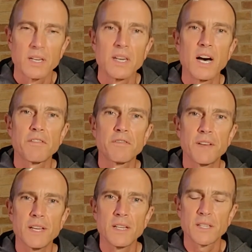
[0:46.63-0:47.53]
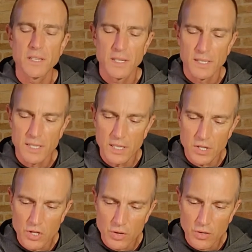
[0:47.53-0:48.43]
Now faith is the
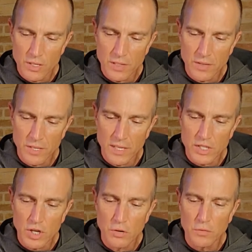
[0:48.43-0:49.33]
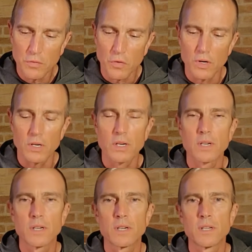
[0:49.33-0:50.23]
assurance of things hoped for,
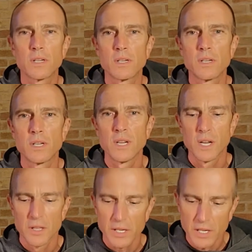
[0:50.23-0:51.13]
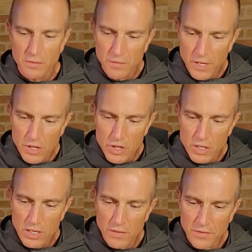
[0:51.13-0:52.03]
the
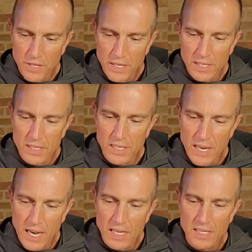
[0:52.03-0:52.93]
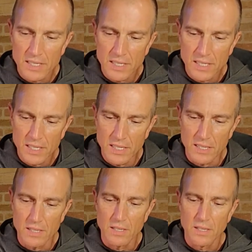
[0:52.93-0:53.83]
conviction of things not
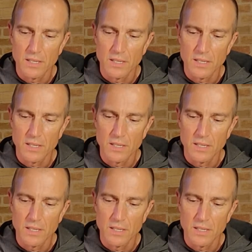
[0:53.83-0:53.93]
seen.